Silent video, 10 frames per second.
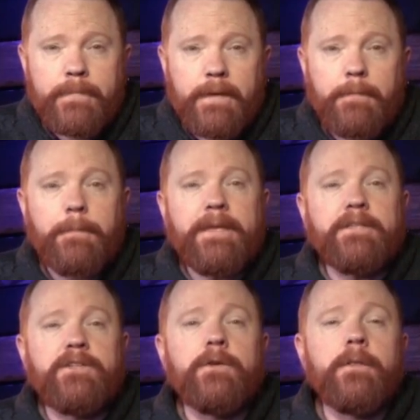But
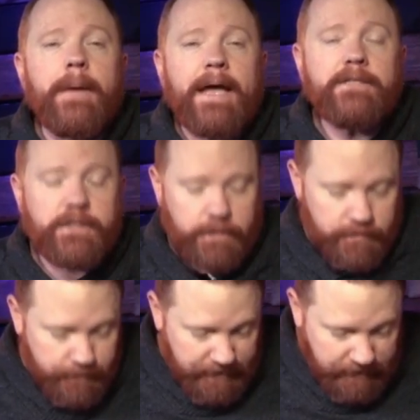because you're the
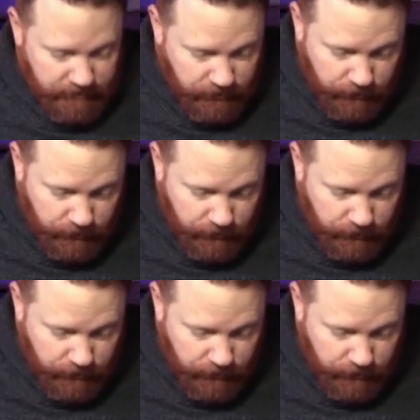master, because